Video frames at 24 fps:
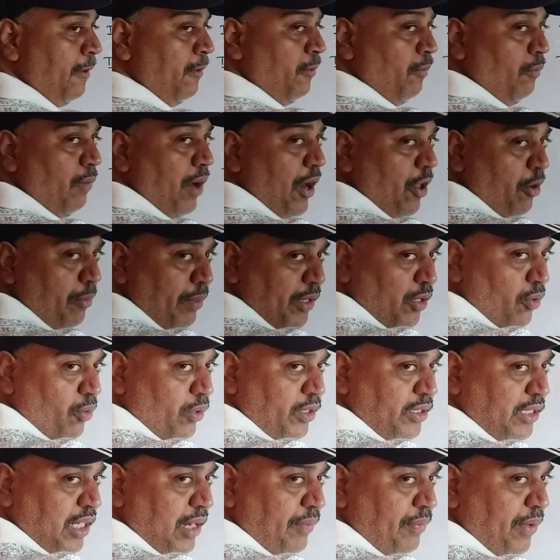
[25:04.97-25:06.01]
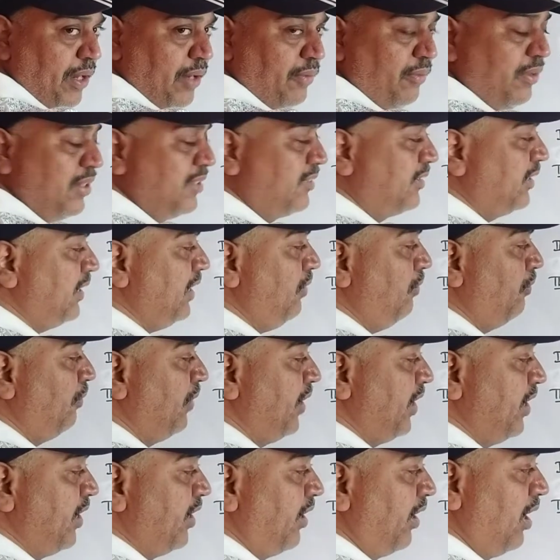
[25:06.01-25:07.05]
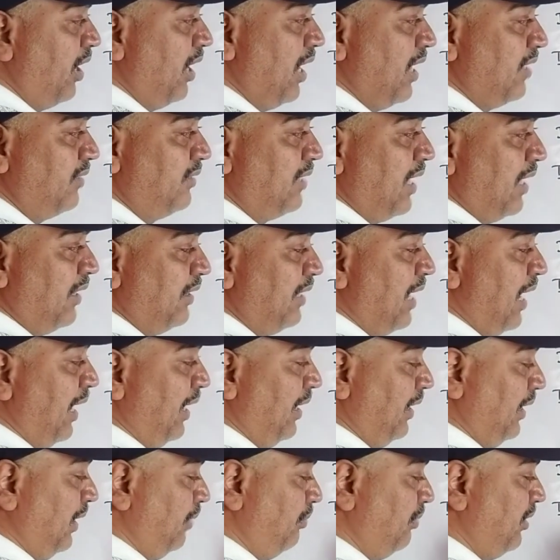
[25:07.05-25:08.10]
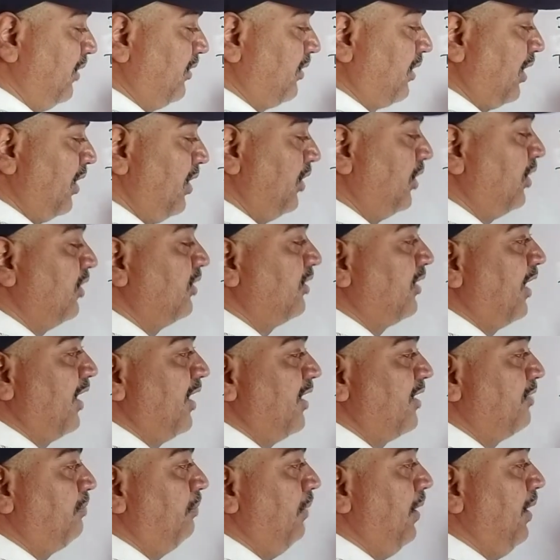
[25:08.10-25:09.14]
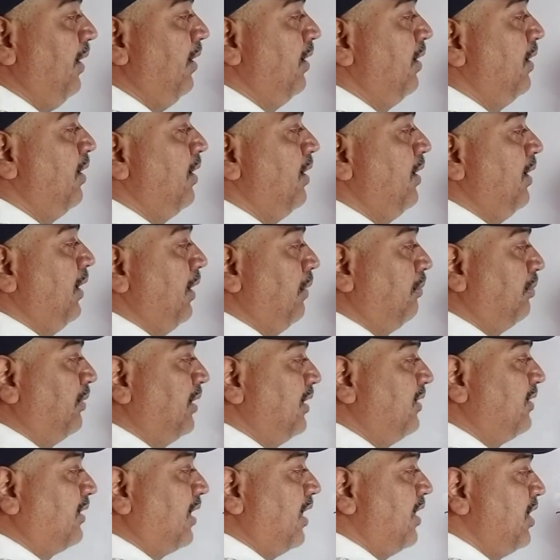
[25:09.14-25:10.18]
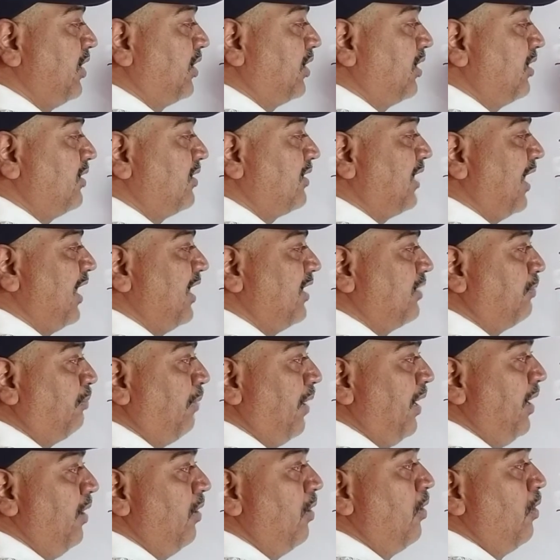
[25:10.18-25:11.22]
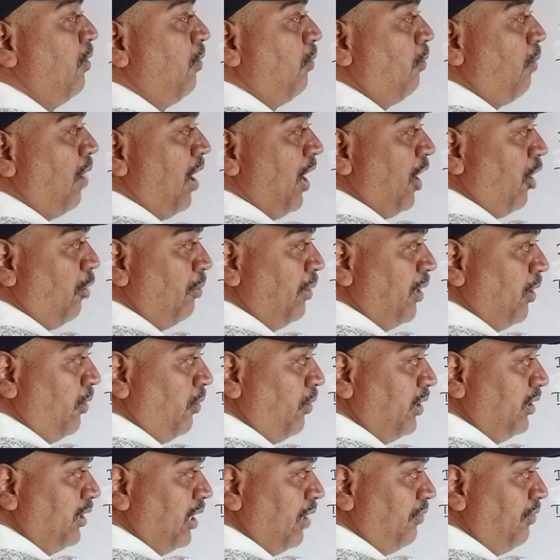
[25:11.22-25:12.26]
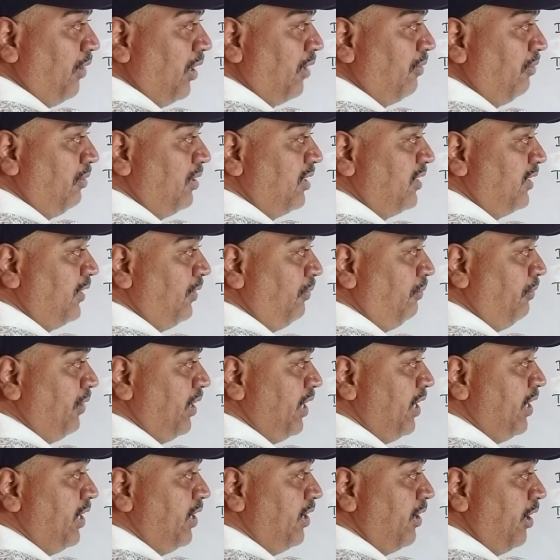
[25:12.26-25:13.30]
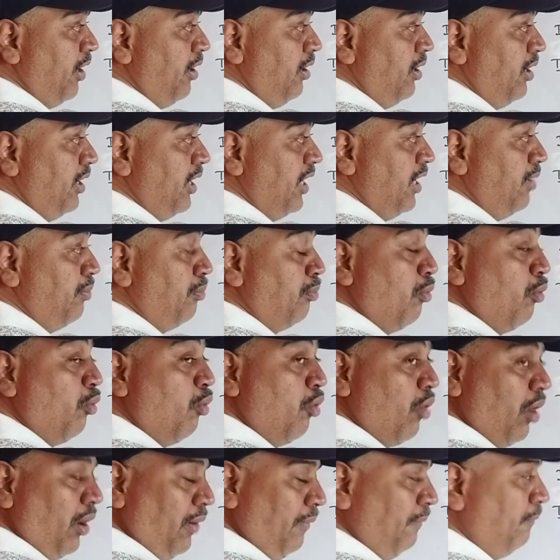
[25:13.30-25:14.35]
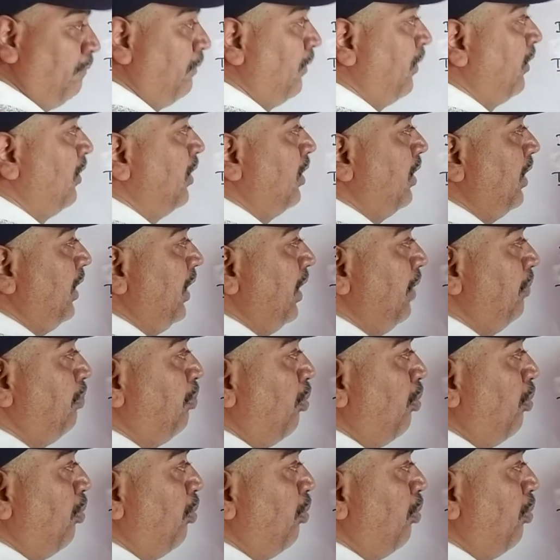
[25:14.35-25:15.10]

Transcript: whatever the original frequency, we hear less than that if this condition is satisfied. If this condition is satisfied, whatever the original frequency, we hear it more. If